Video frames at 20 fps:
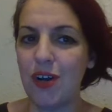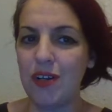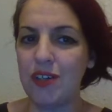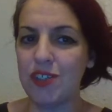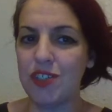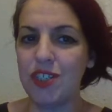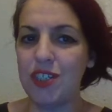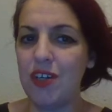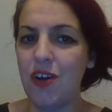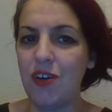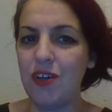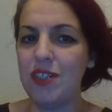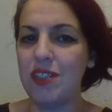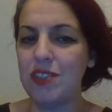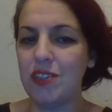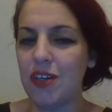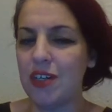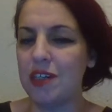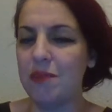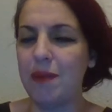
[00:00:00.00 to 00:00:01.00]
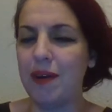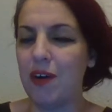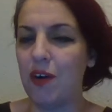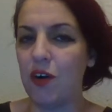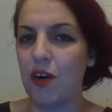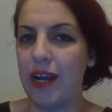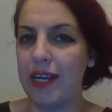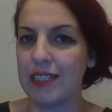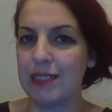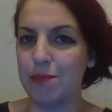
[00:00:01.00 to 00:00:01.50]
she only's talking about
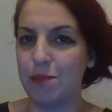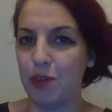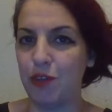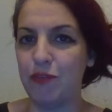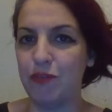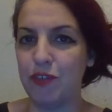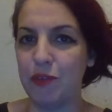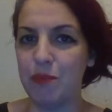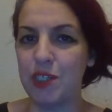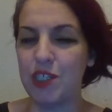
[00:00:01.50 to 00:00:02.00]
her ex-boyfriend,